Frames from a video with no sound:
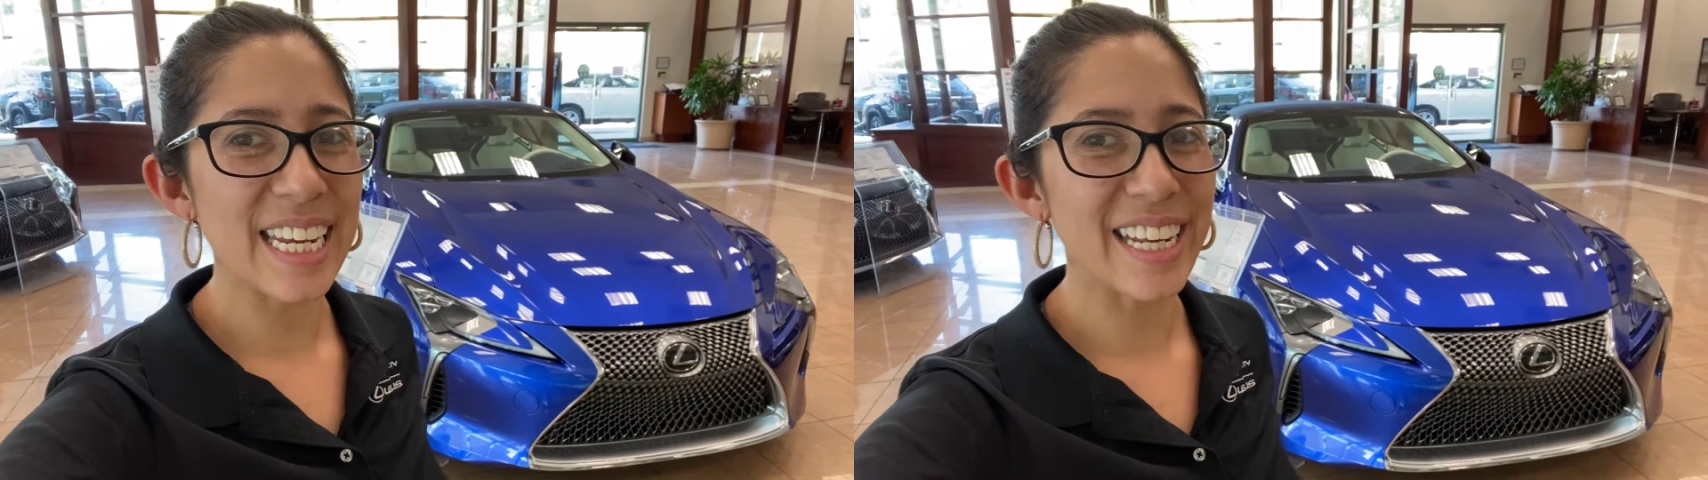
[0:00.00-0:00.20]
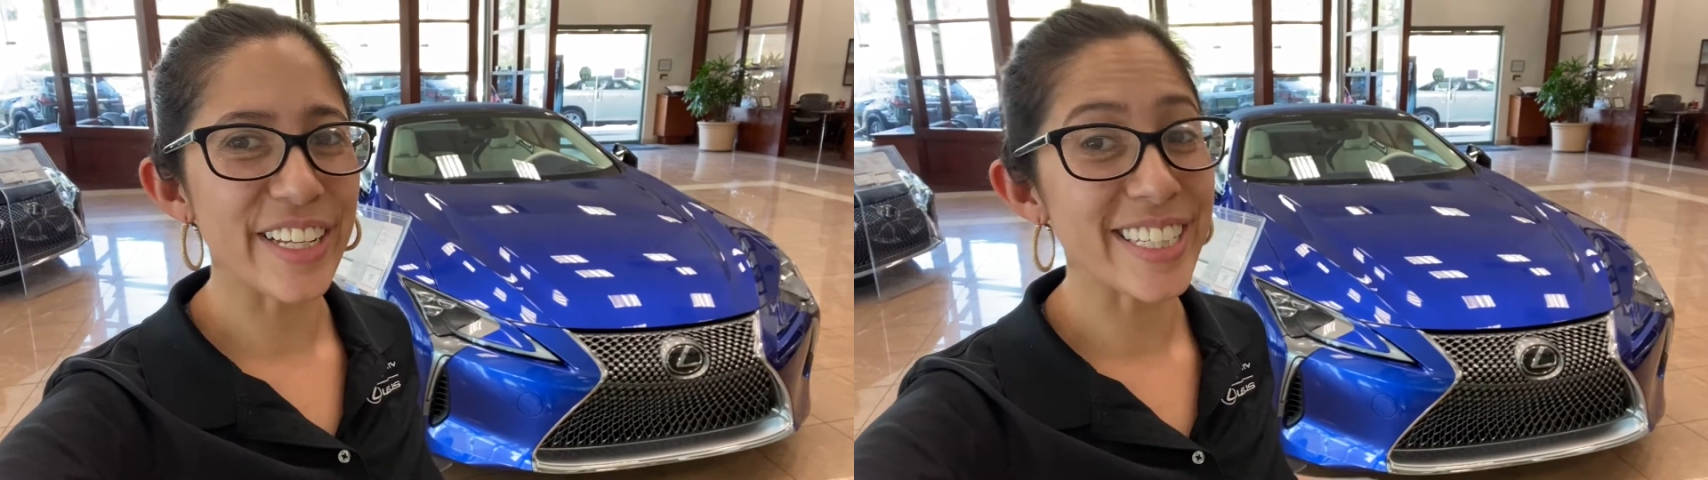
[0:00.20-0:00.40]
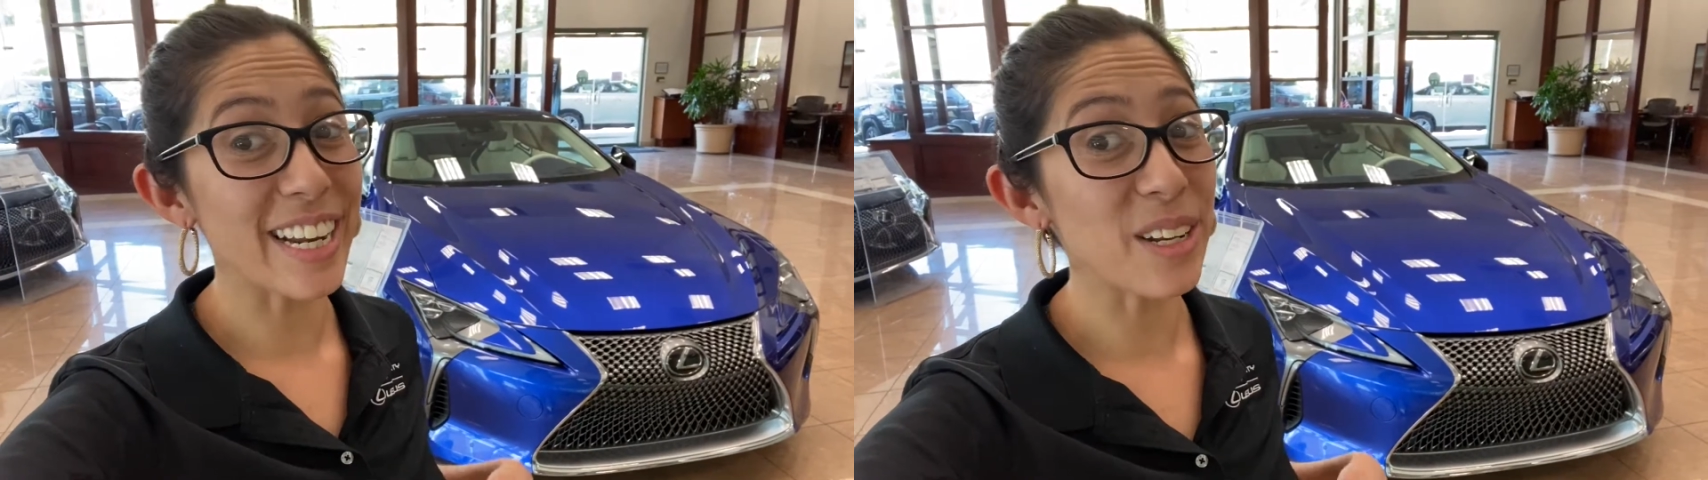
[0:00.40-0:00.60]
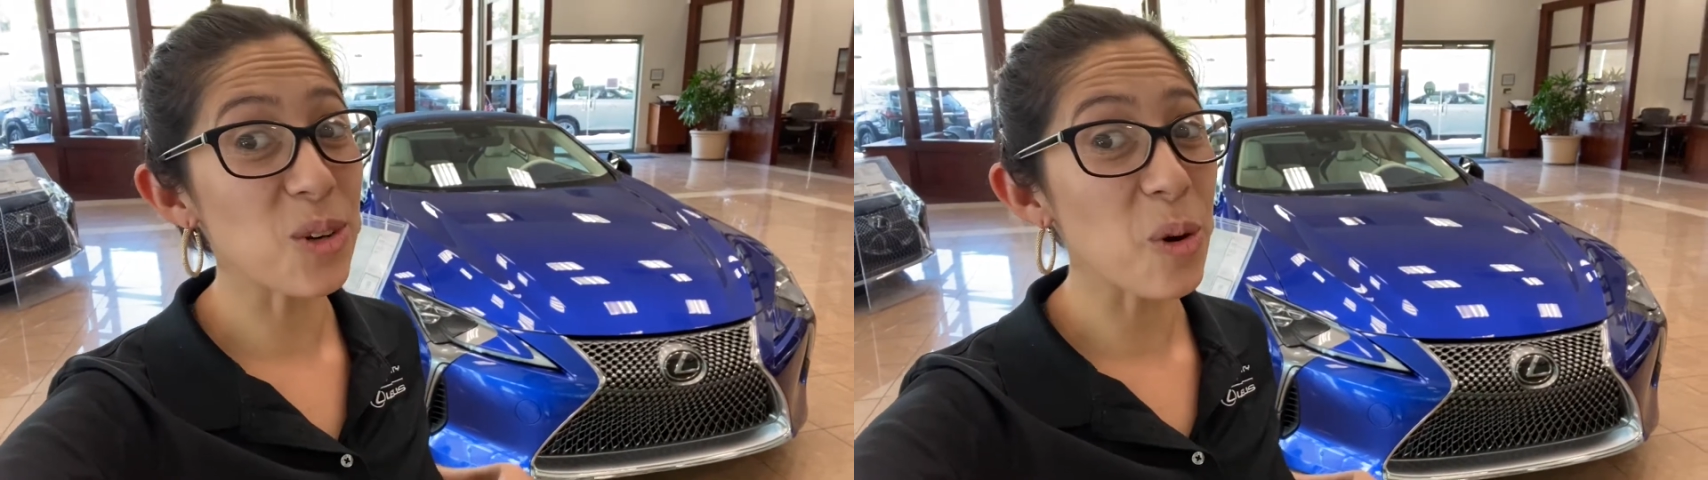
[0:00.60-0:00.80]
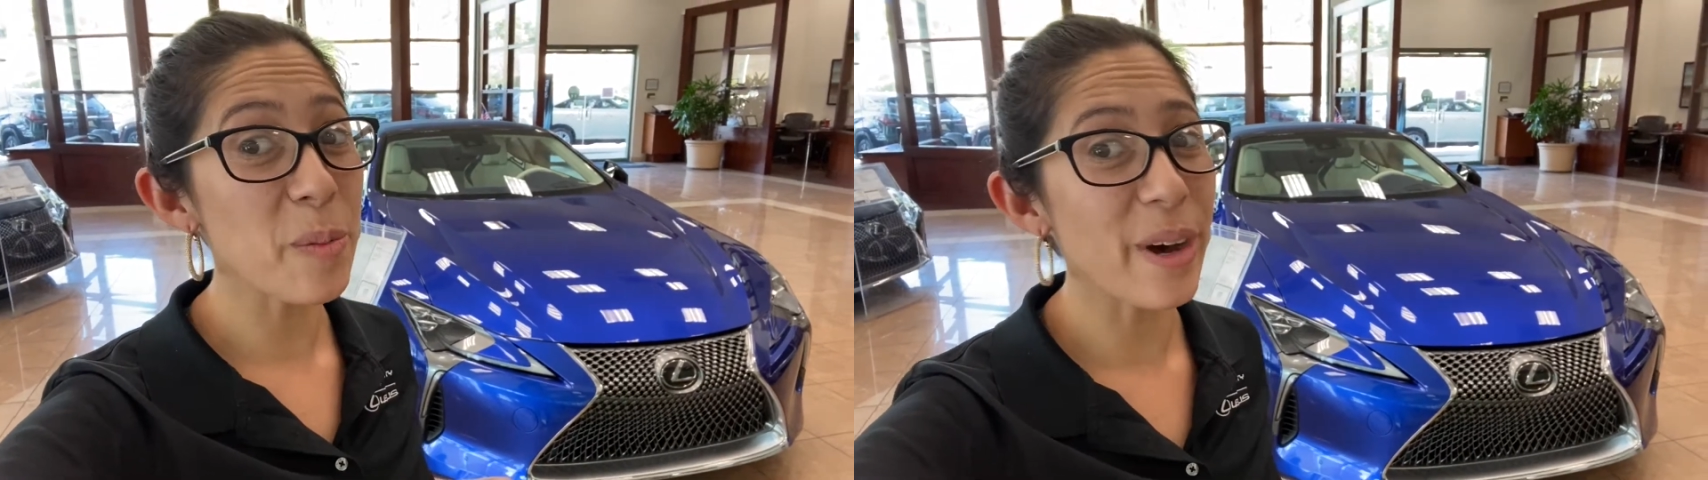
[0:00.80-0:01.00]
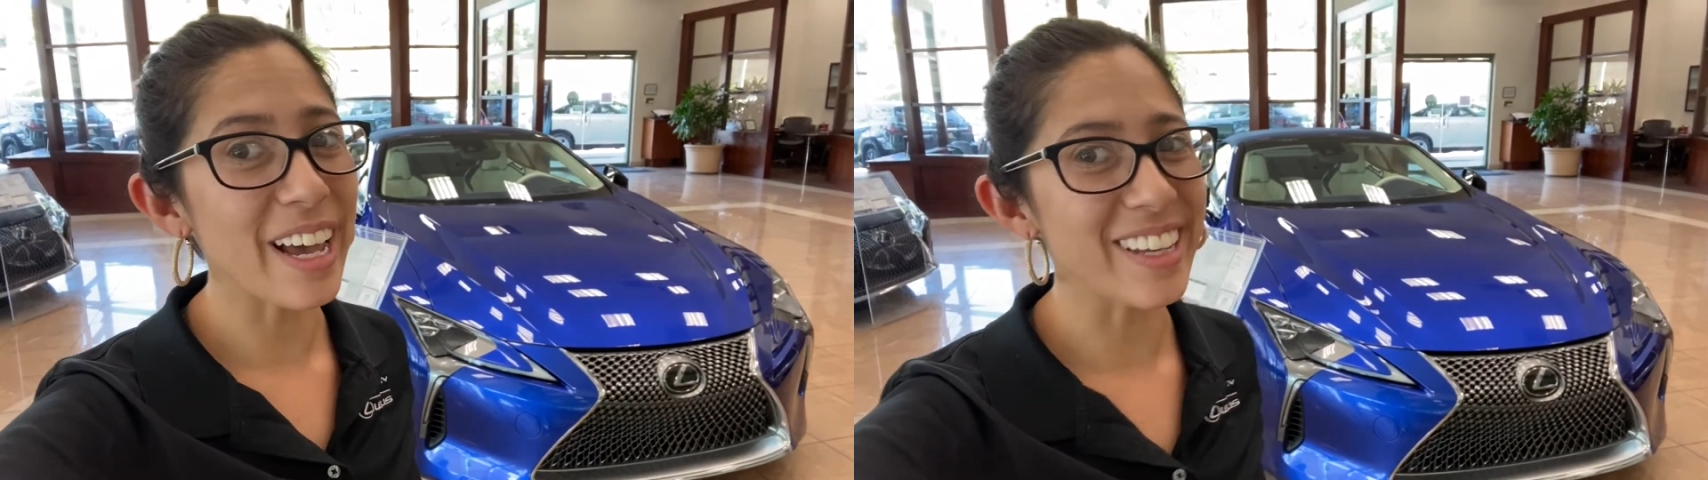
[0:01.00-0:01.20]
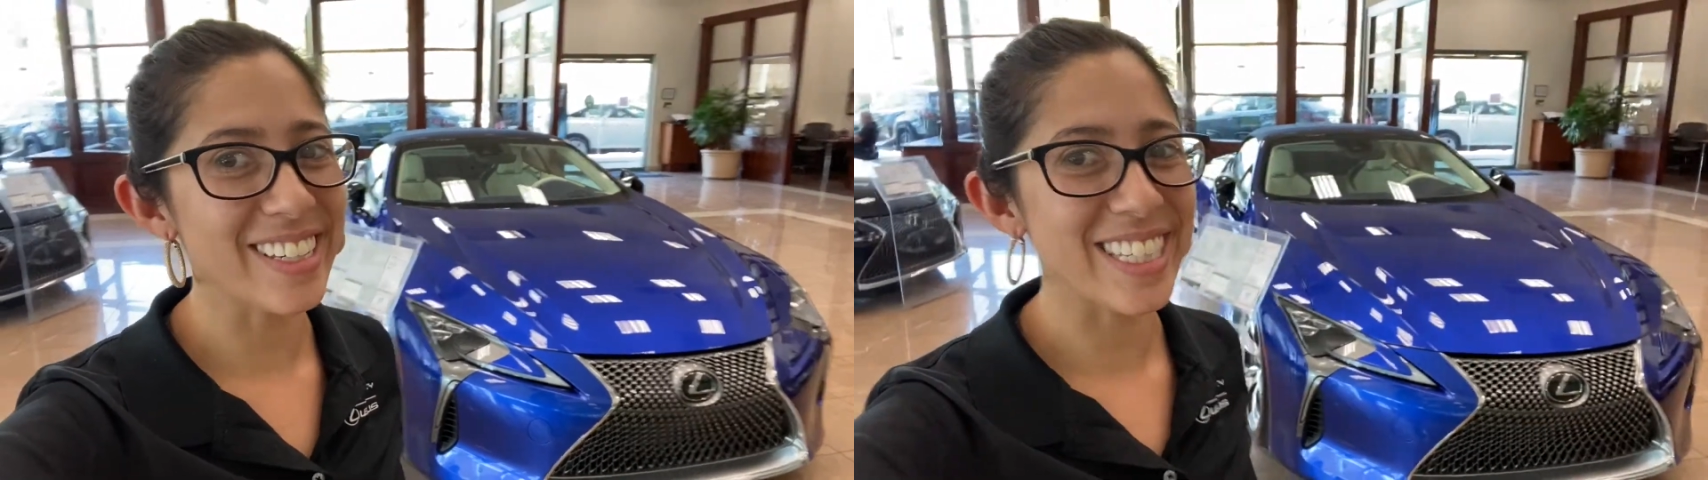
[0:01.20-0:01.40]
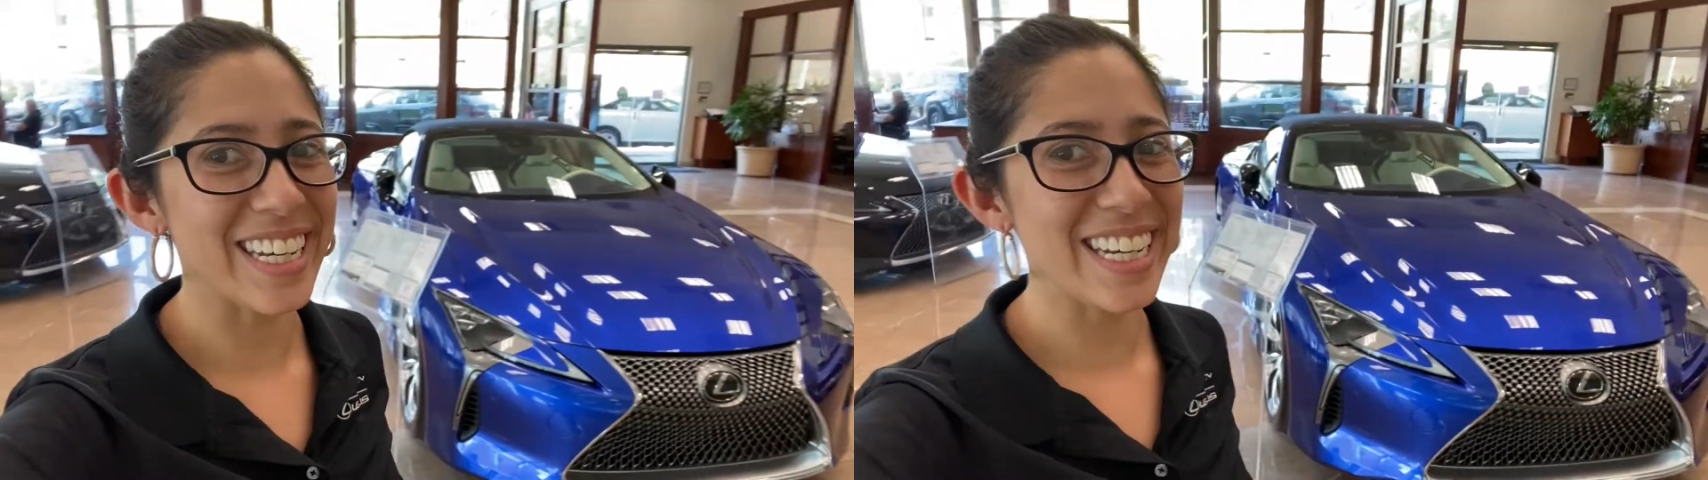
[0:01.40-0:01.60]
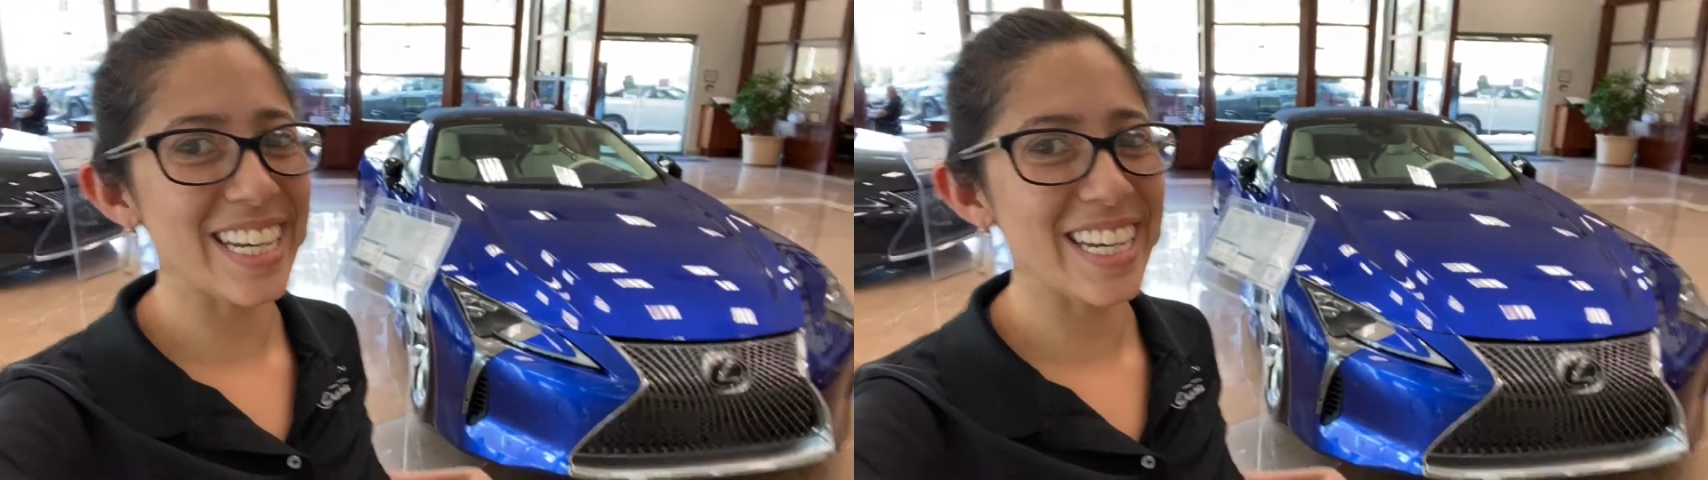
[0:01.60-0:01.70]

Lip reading: Now, it's not a normal LC.